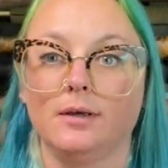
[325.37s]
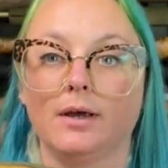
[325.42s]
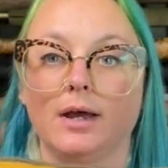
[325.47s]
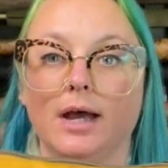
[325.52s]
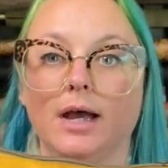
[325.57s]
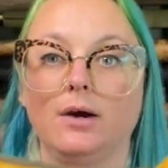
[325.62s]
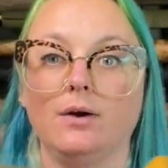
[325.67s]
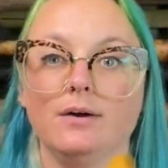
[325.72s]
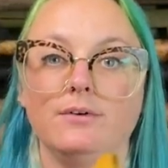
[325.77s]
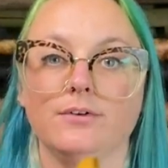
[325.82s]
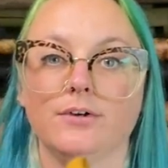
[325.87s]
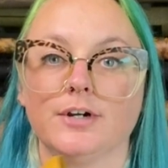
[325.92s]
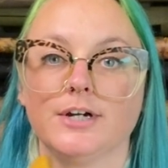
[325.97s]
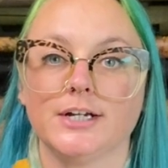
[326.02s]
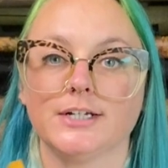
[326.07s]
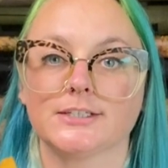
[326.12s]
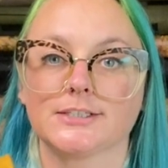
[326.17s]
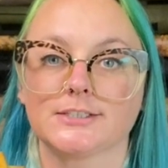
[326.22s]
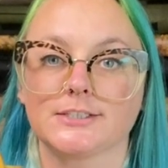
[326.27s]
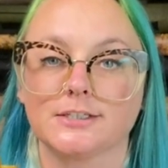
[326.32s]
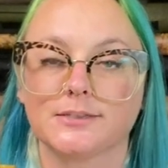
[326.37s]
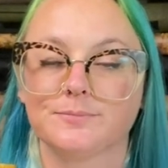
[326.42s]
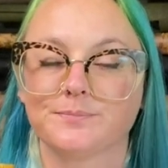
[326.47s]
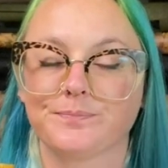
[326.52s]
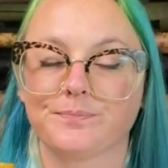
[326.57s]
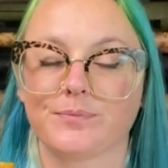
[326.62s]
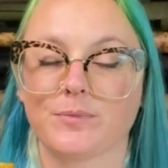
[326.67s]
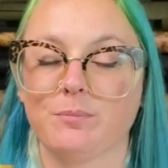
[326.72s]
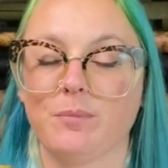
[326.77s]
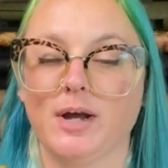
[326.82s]
However, it's
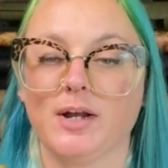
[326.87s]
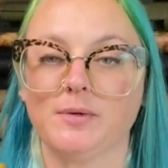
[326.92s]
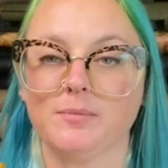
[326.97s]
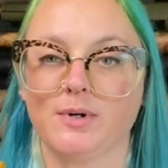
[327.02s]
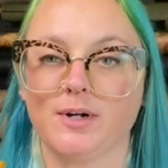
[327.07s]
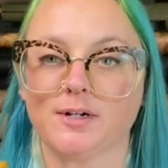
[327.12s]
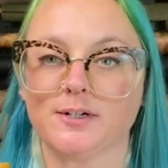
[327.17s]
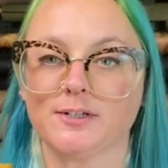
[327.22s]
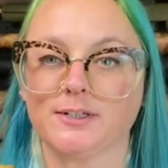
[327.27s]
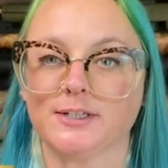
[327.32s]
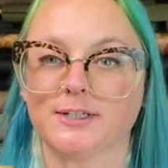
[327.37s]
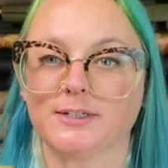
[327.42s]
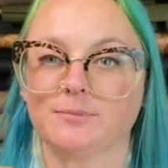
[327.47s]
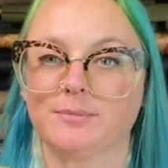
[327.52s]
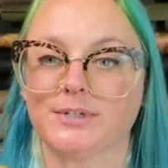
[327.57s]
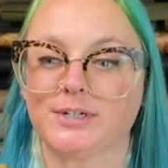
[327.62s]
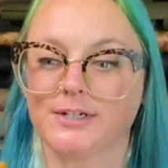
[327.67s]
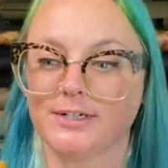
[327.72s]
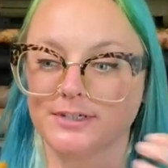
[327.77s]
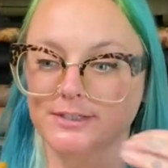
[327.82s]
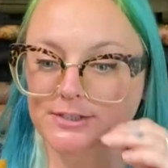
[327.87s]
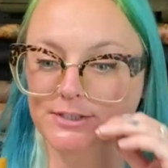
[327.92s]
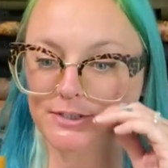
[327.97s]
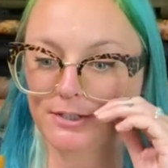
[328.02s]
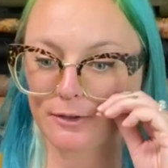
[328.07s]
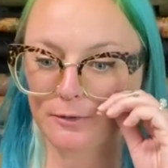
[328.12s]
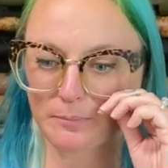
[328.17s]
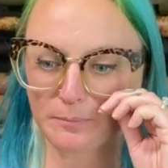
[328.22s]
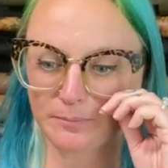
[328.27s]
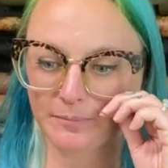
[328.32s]
mind boggling because, you
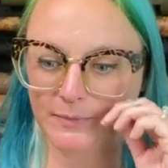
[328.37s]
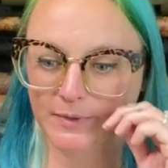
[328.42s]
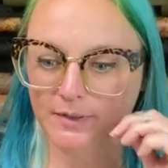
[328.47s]
know,